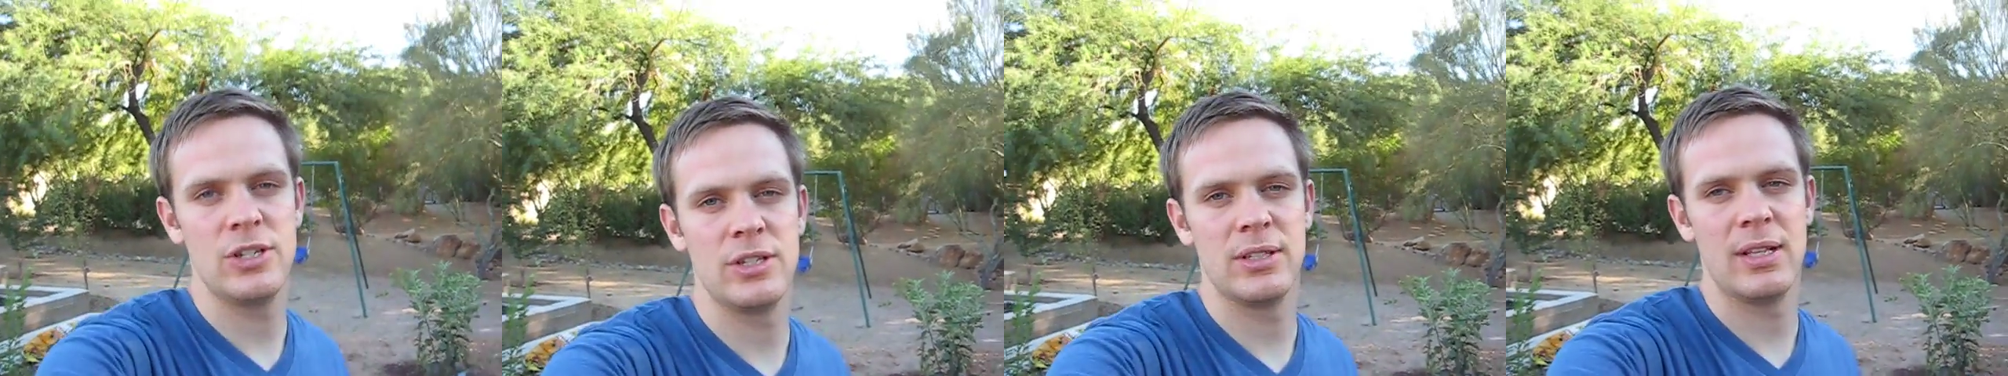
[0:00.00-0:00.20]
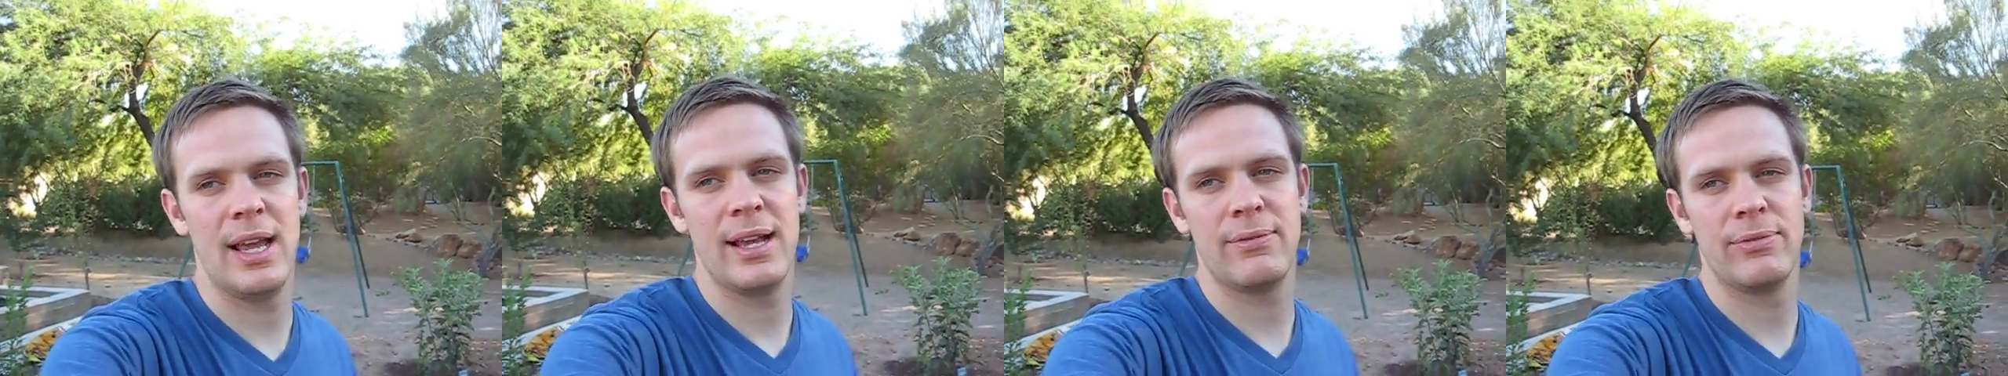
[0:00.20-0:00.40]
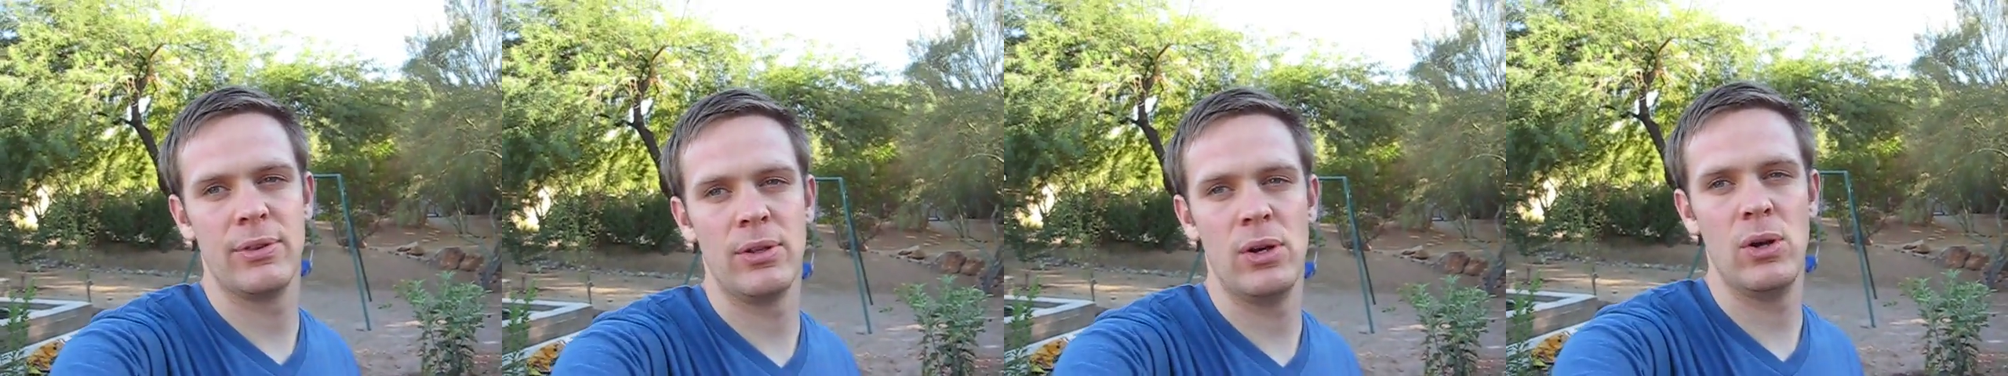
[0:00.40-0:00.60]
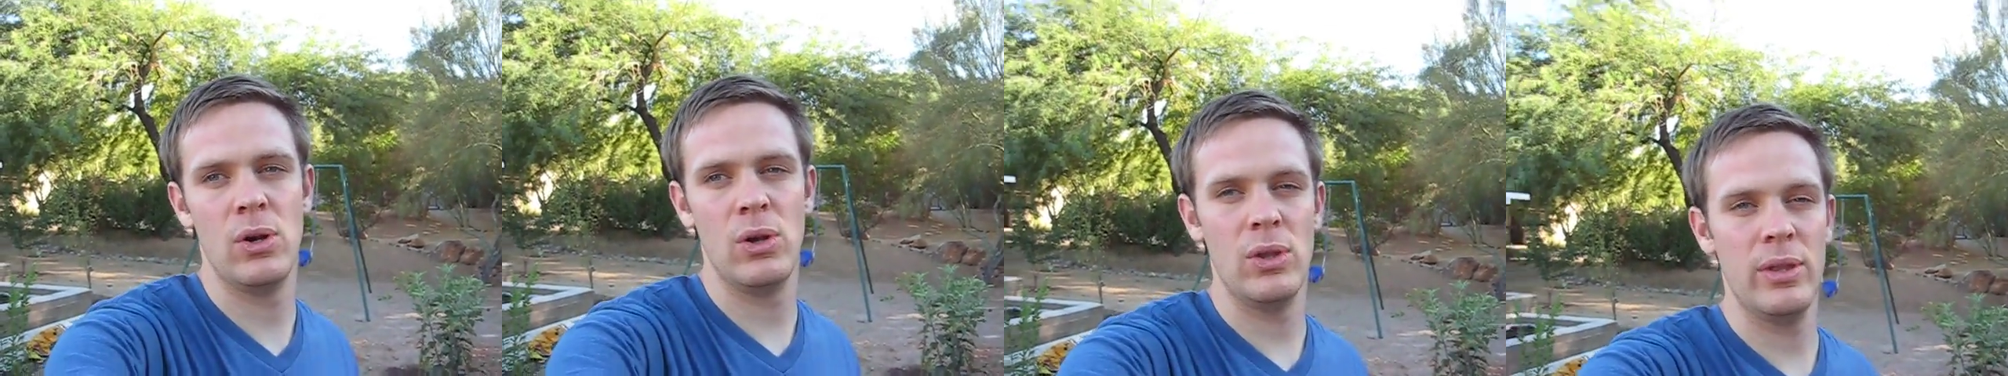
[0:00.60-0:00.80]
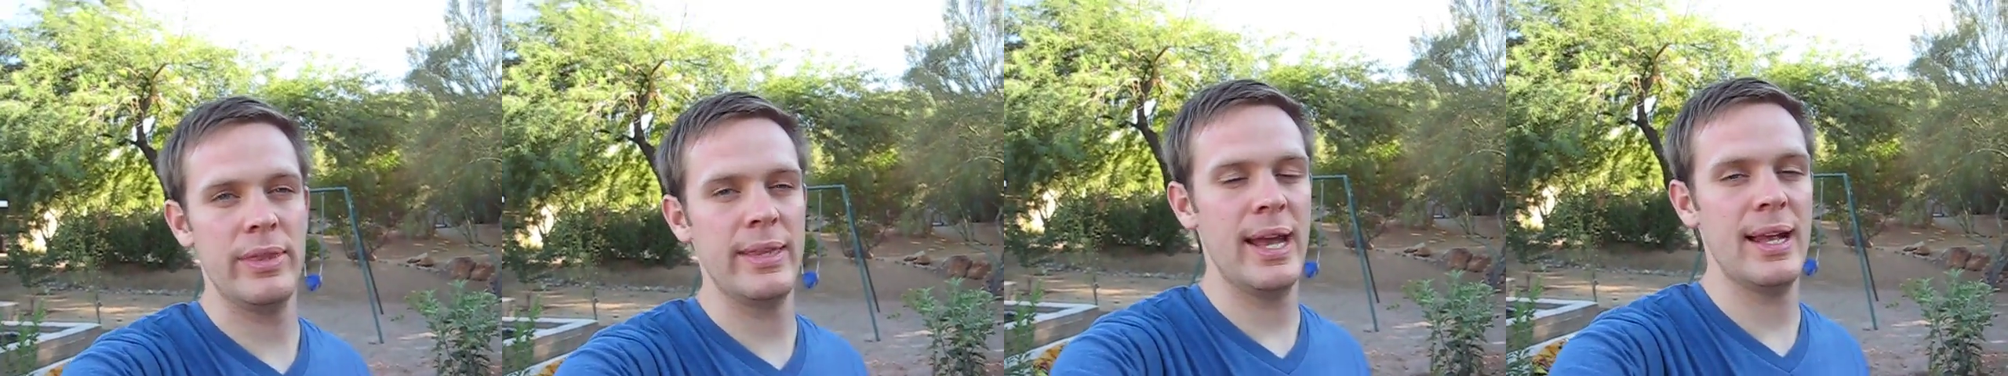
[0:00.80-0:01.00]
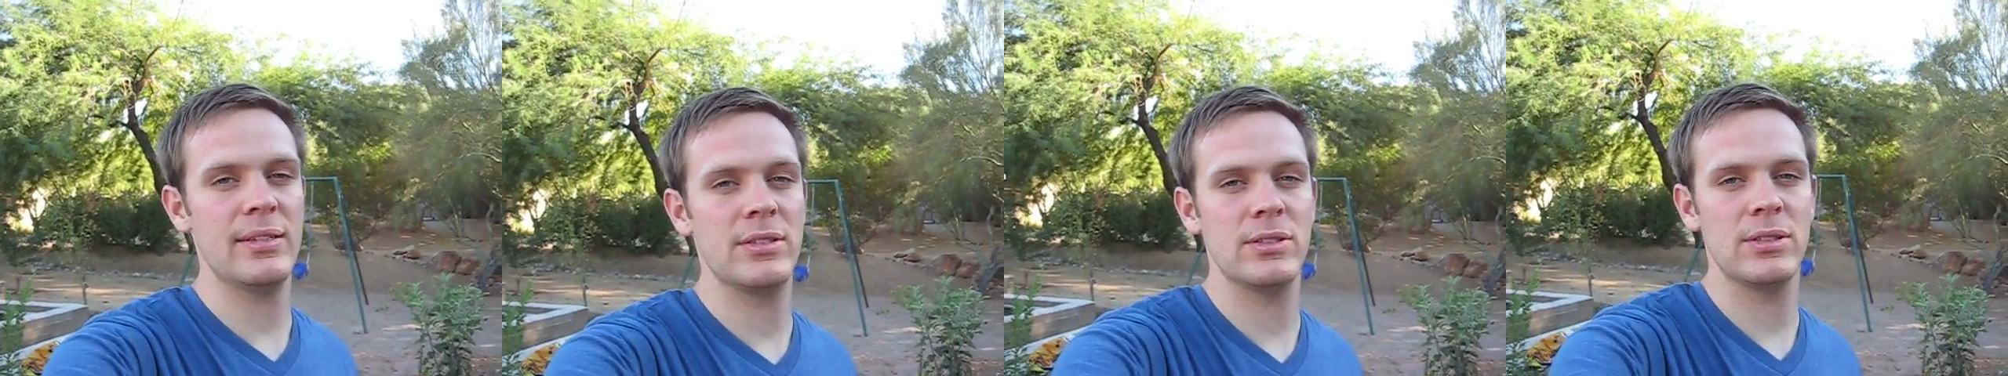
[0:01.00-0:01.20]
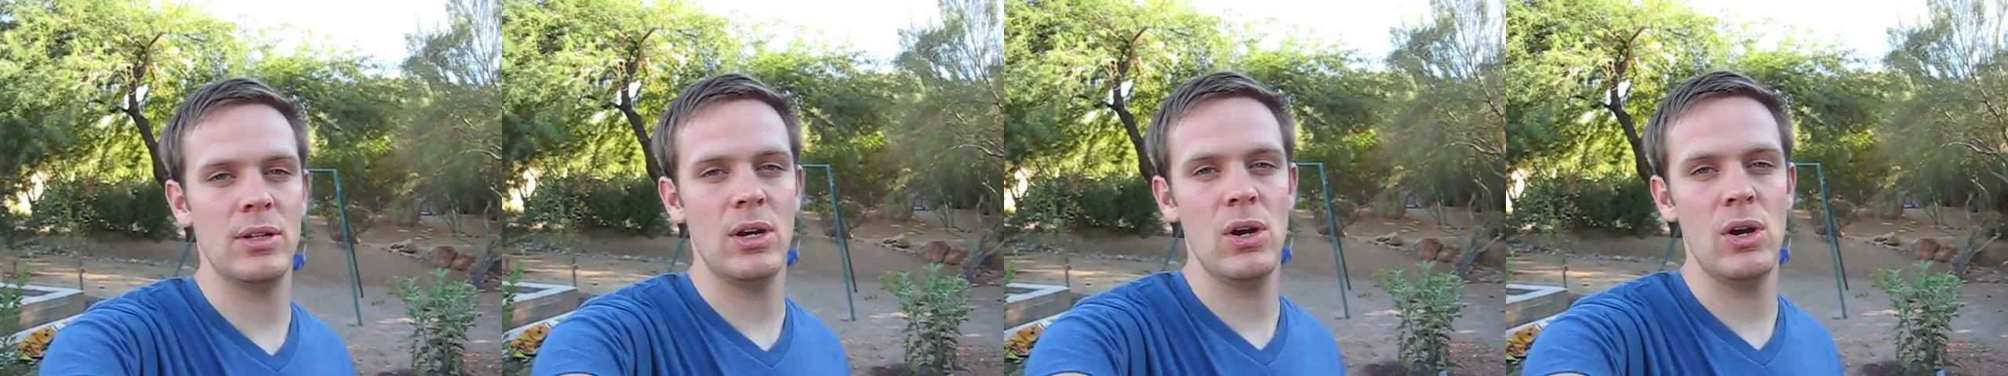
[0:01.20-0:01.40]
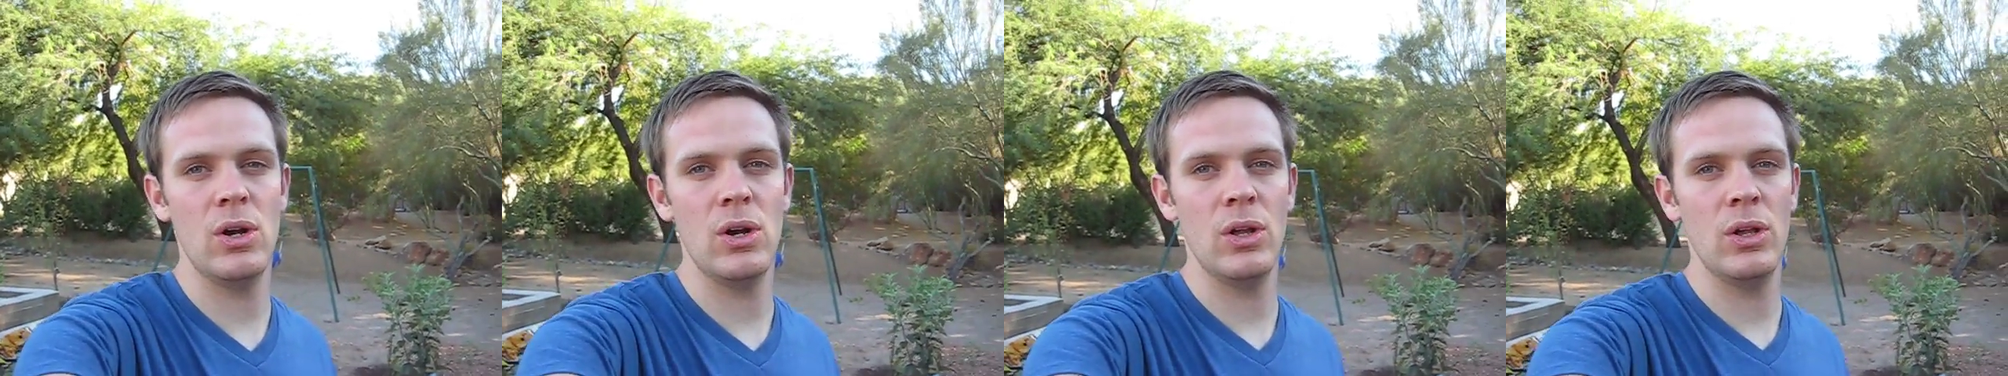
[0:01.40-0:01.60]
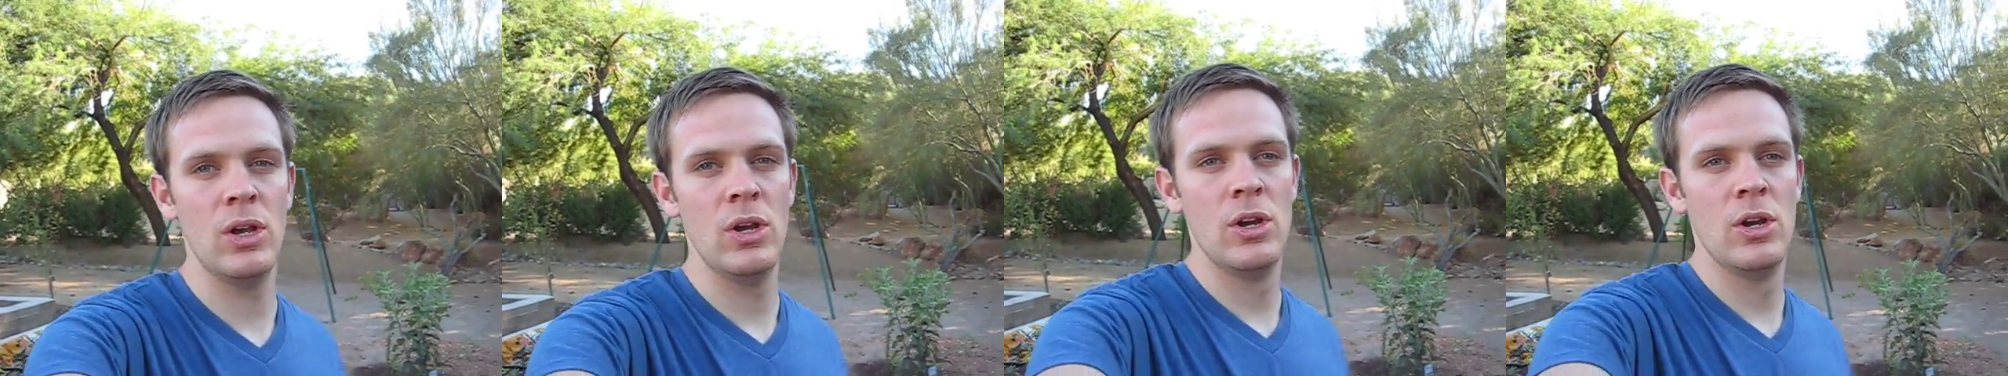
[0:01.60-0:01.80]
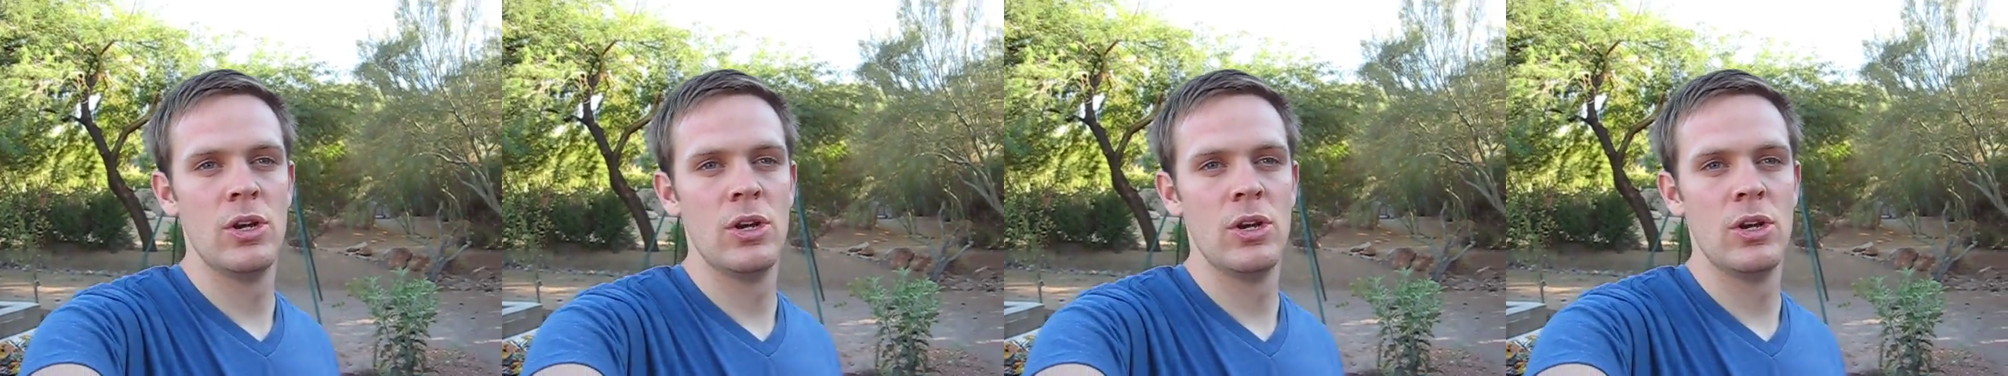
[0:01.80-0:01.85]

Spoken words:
is like for the hole, and that's all